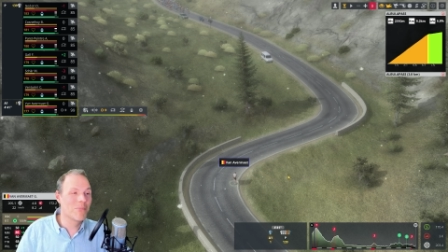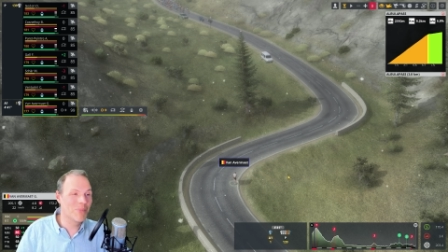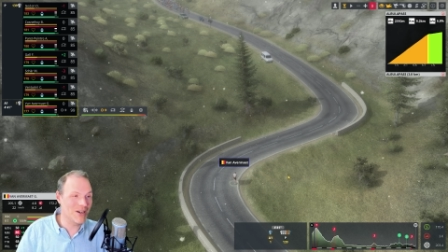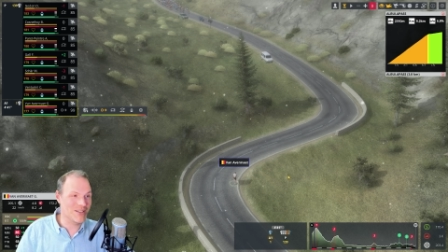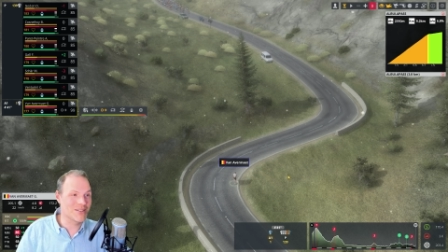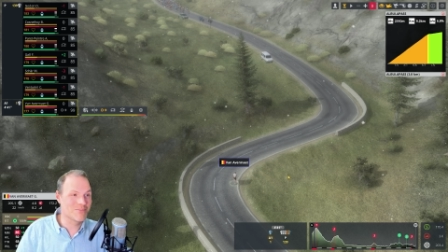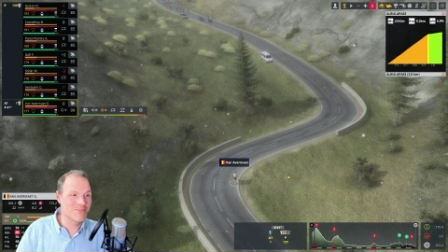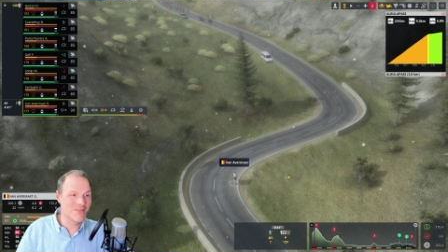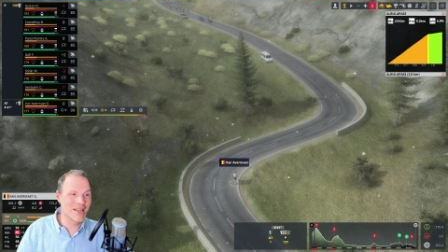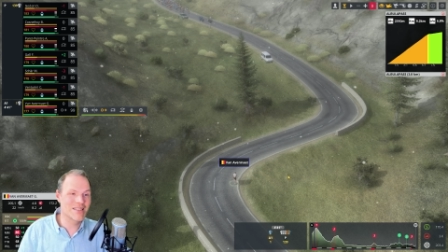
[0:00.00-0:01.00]
But
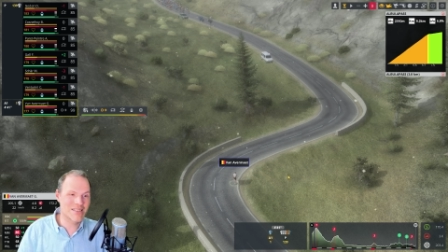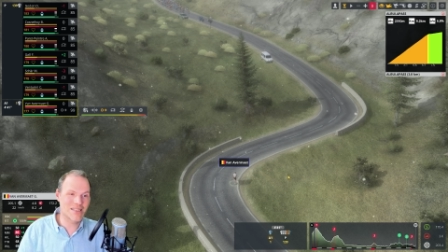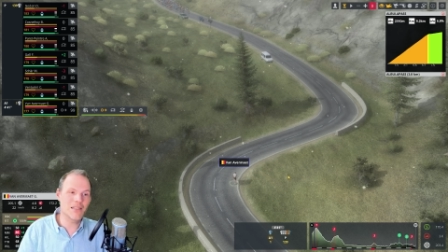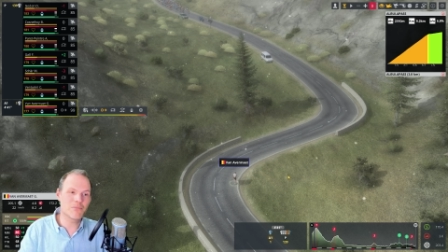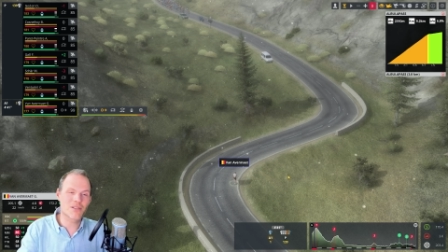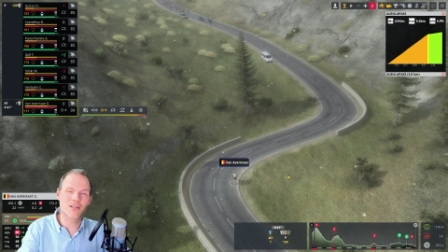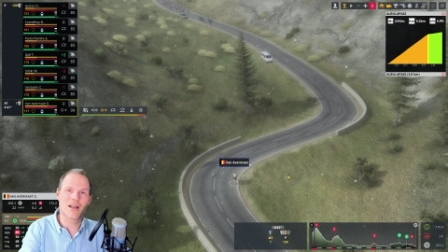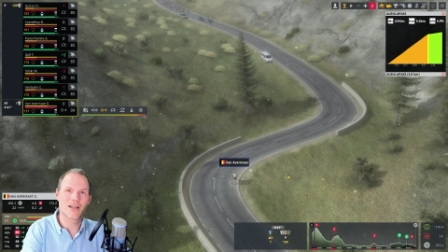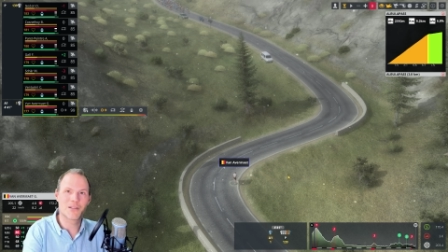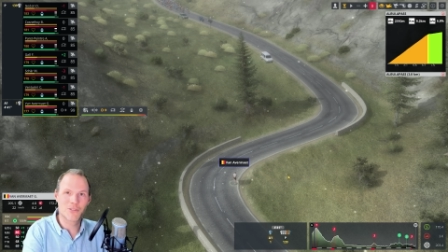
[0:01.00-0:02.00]
it seems
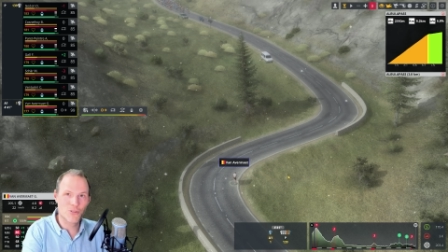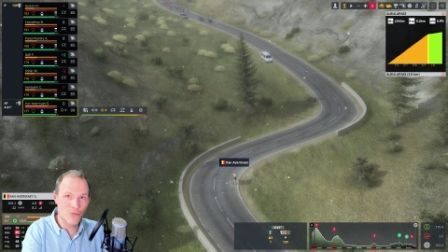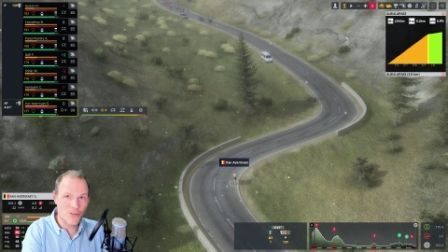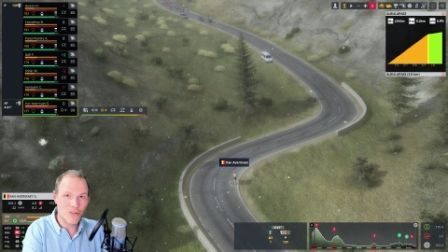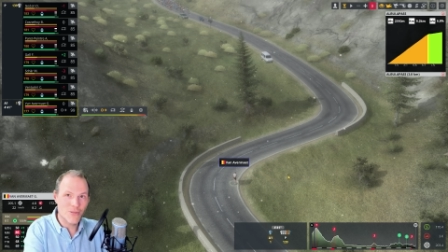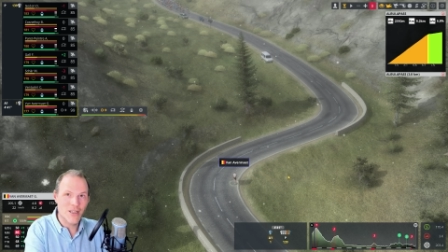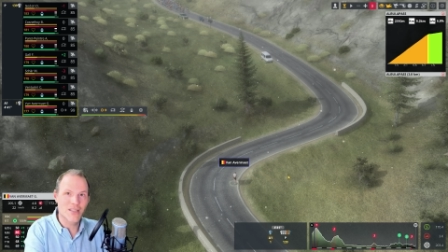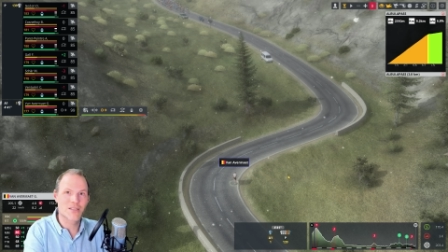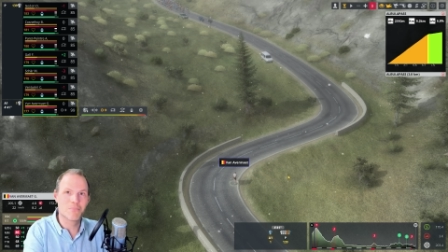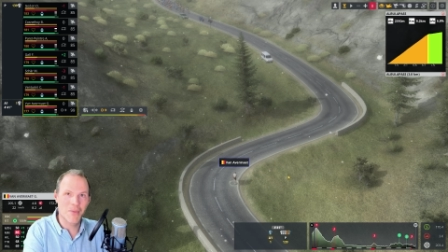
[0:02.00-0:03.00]
like, due to
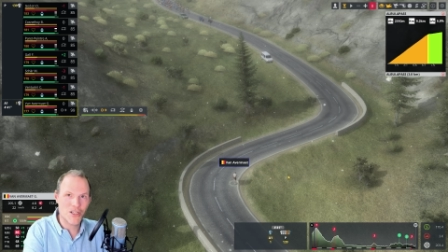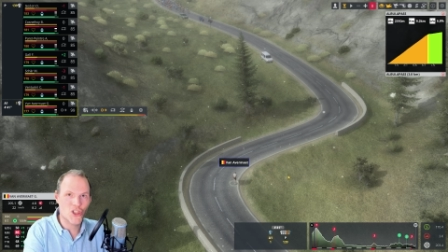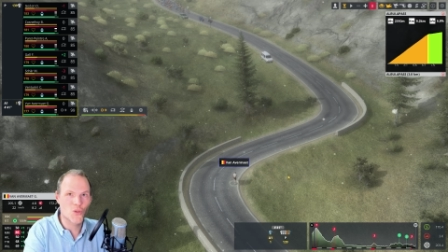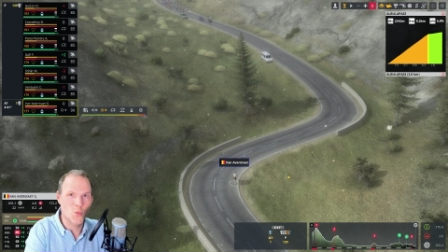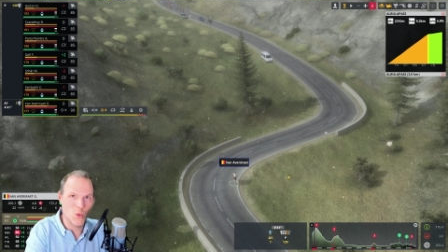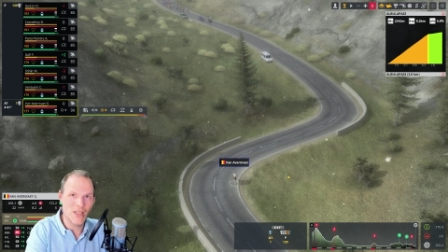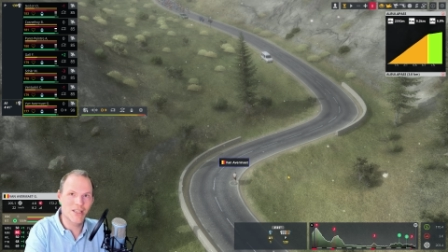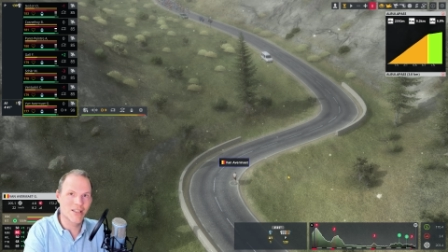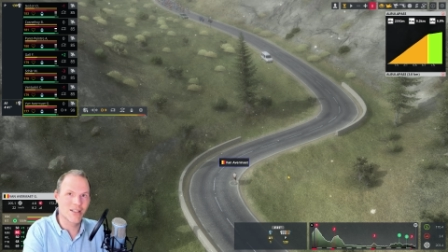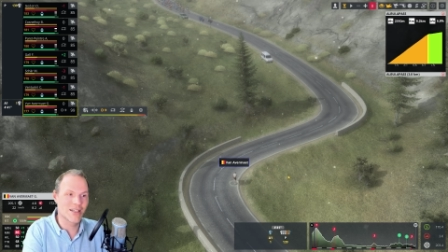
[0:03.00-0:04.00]
his much
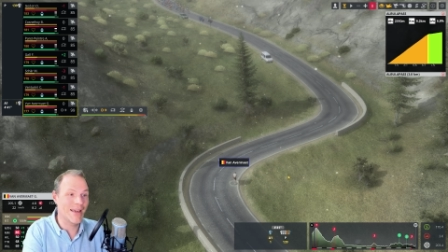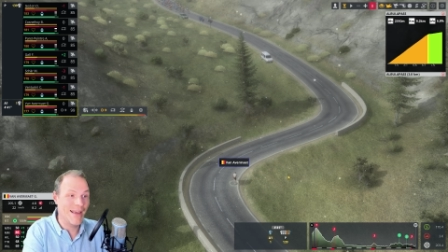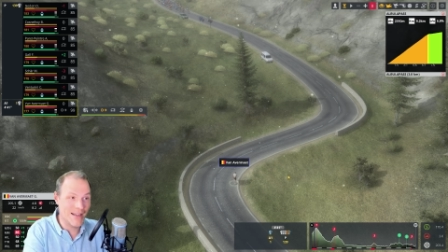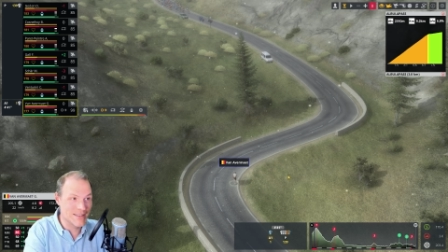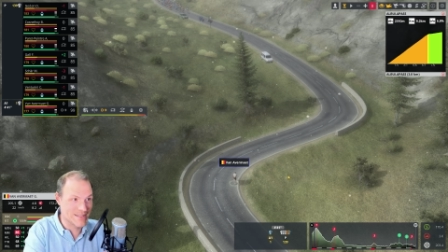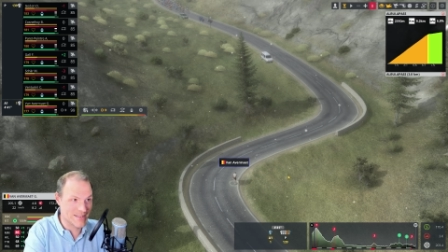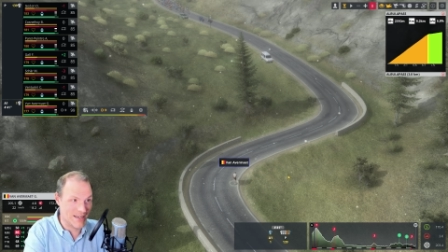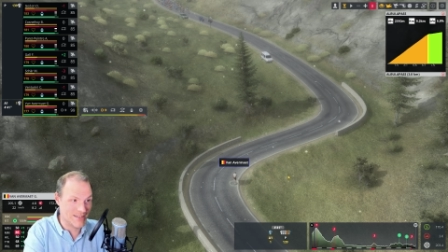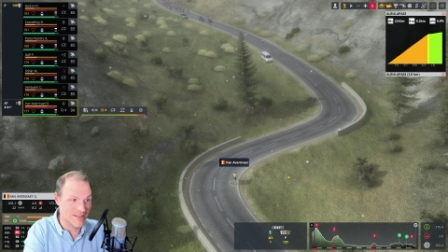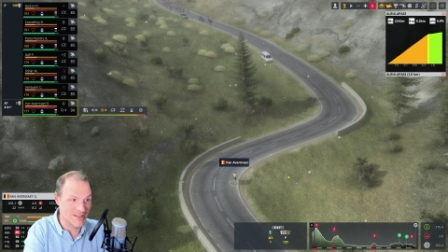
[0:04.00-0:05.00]
weaker hill
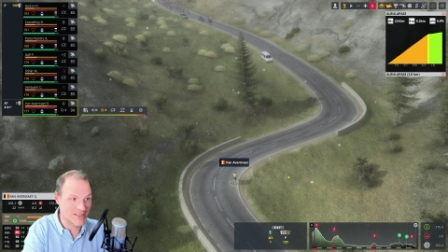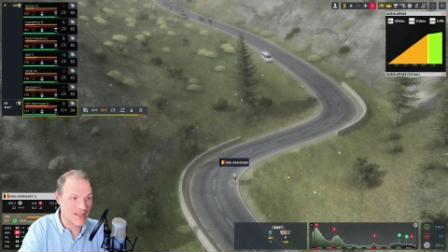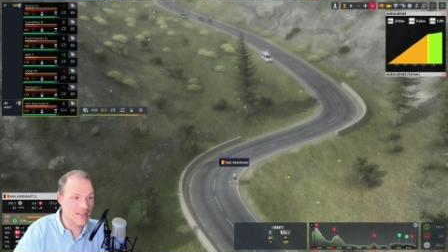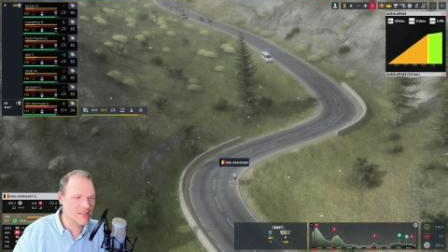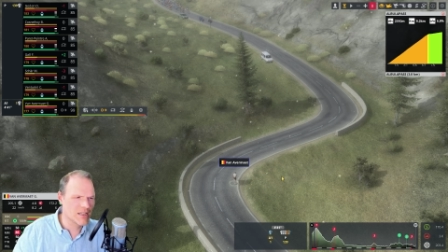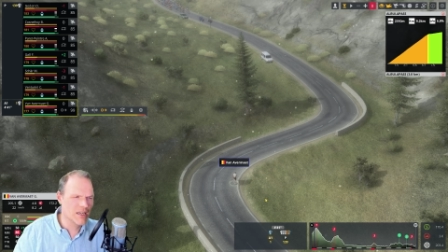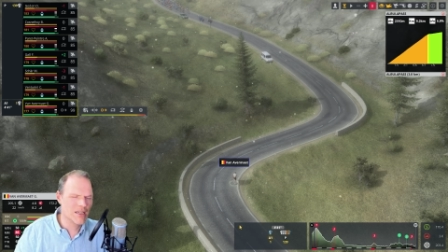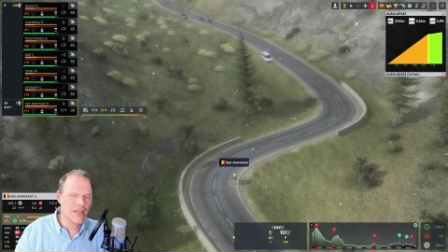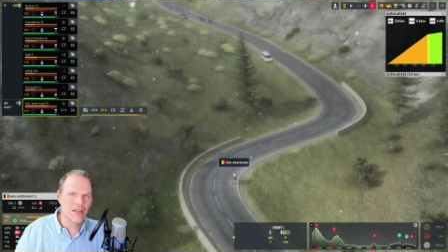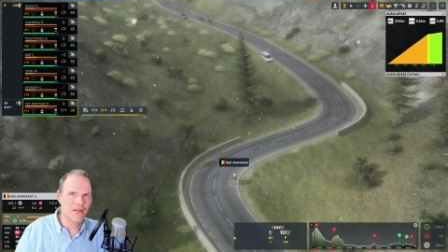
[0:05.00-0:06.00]
stat in this case,
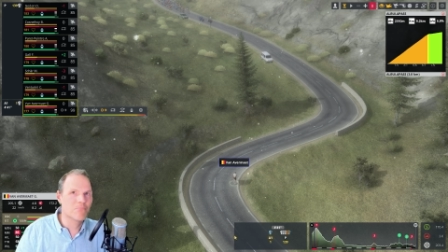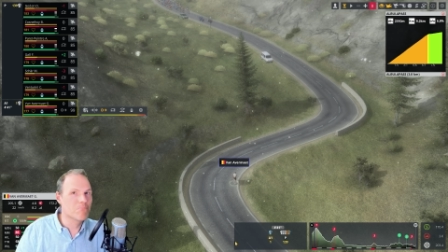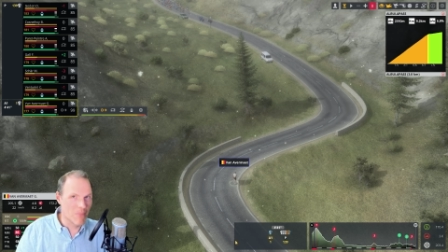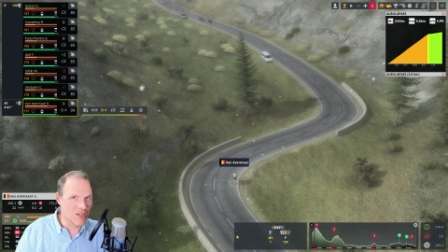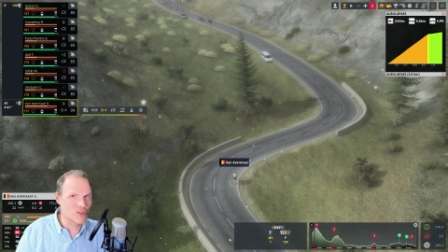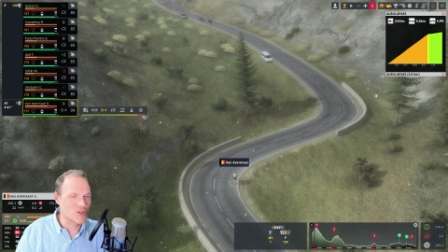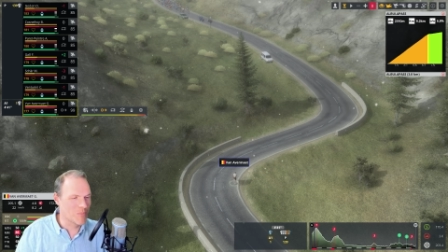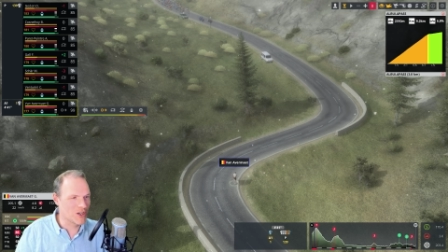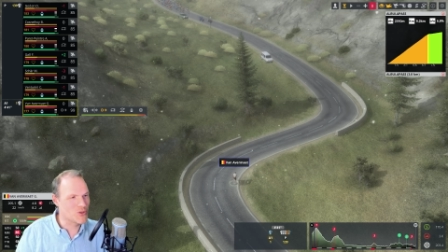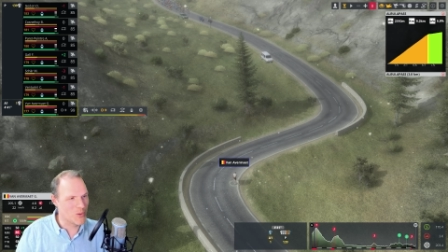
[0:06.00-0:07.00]
much
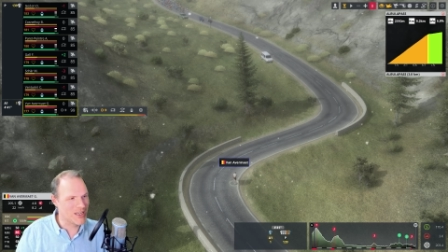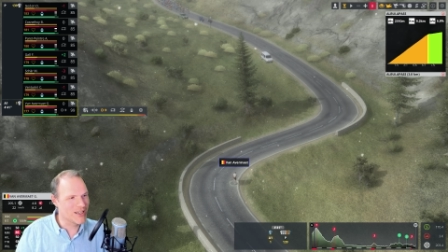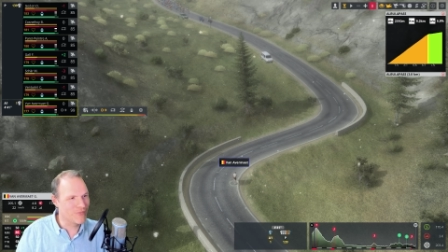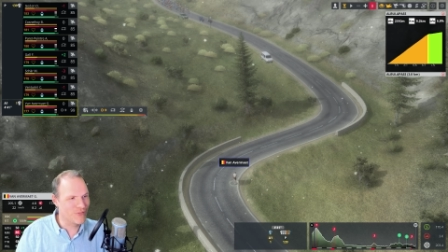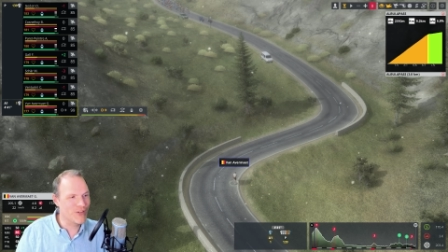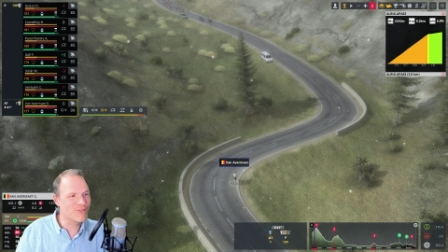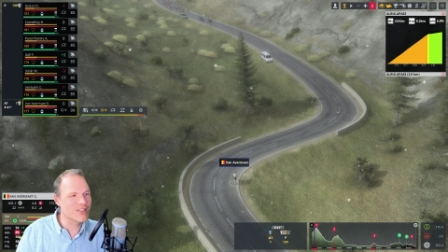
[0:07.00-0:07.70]
weaker, 50